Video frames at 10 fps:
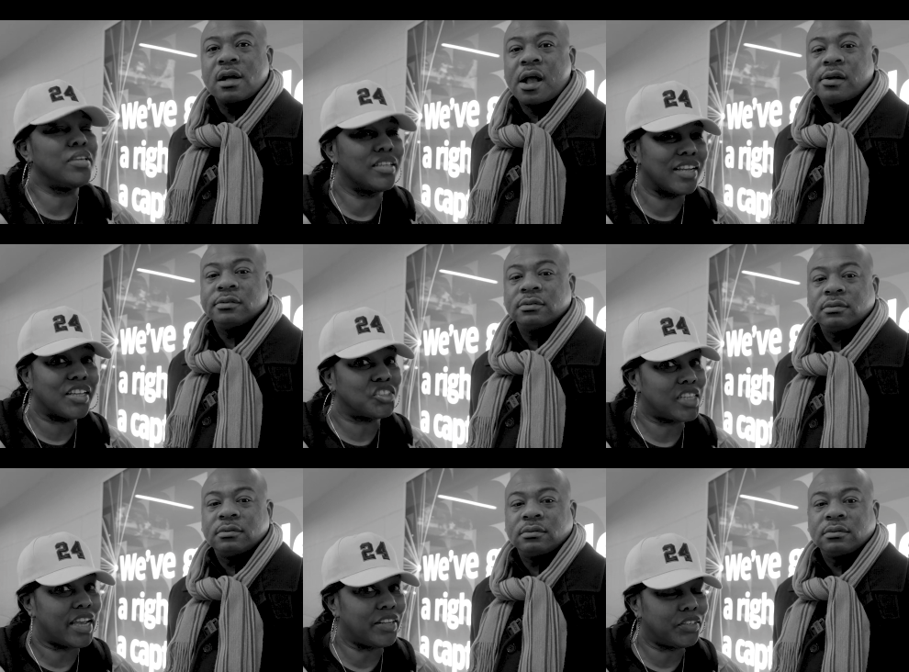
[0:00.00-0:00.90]
Speaker 1: being an
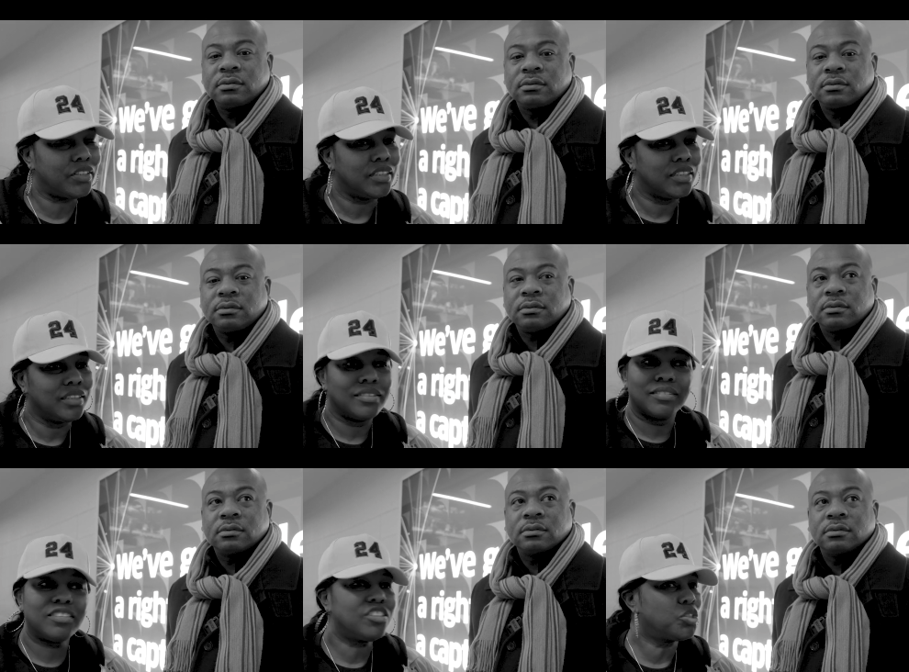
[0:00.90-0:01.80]
educator,
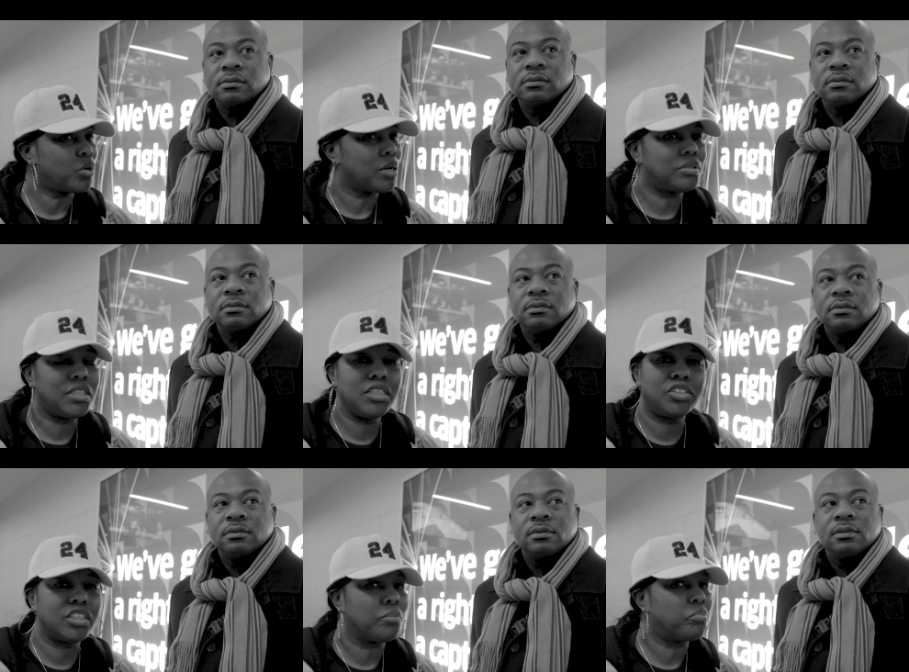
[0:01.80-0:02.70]
this is what I'm
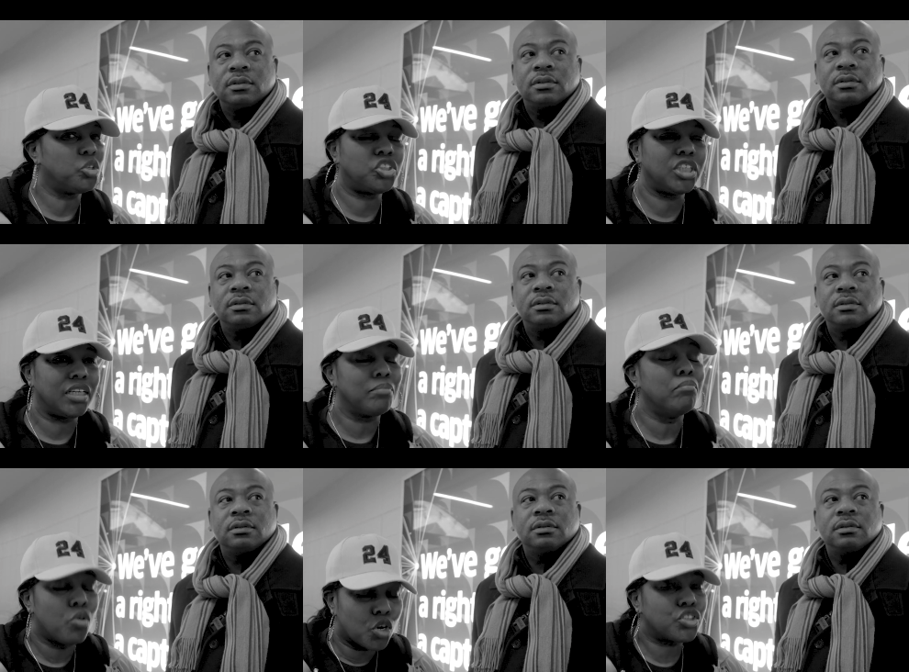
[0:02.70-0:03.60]
teaching and pushing
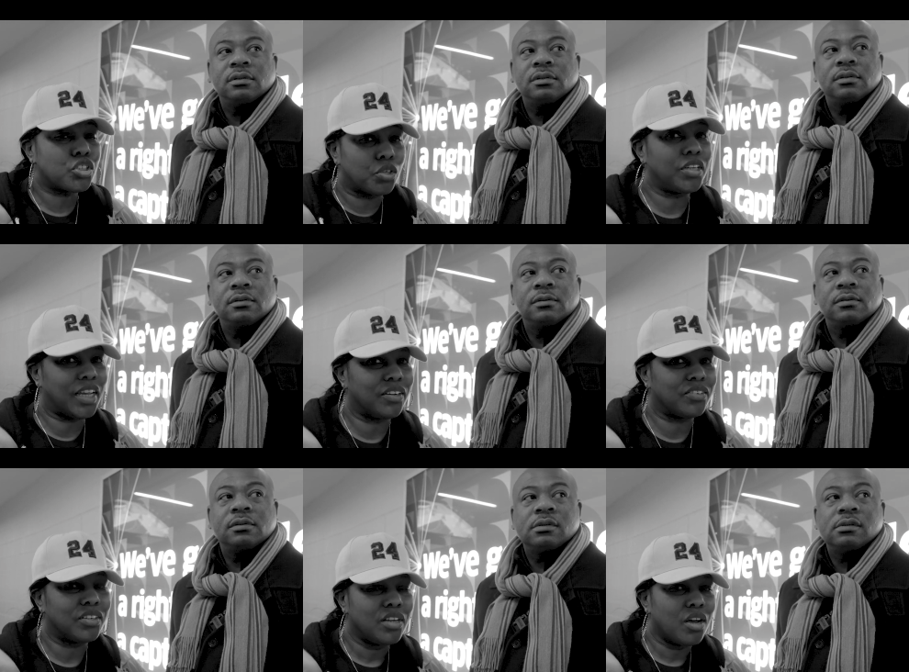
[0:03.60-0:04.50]
more so now
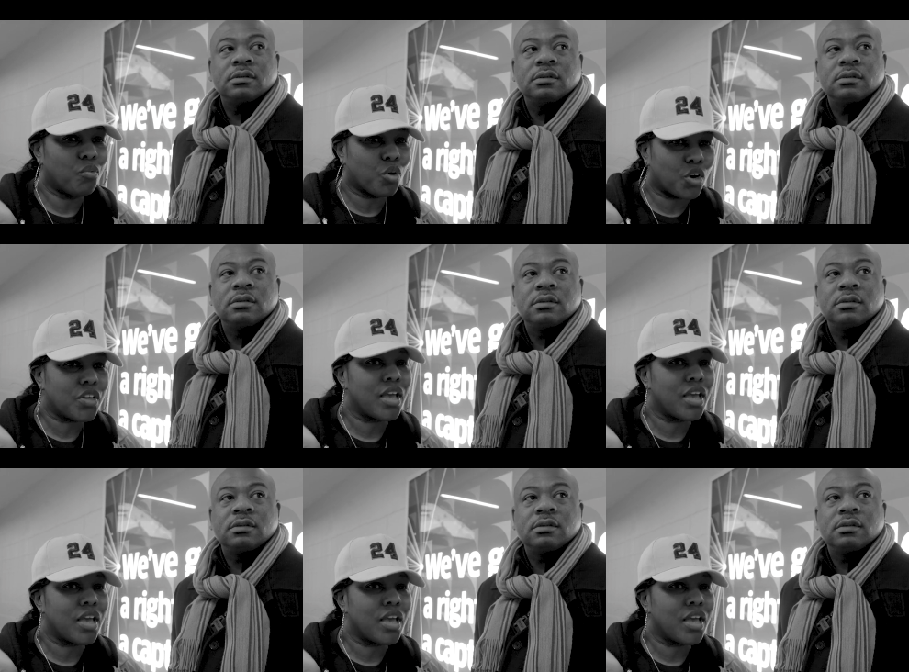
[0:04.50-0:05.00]
work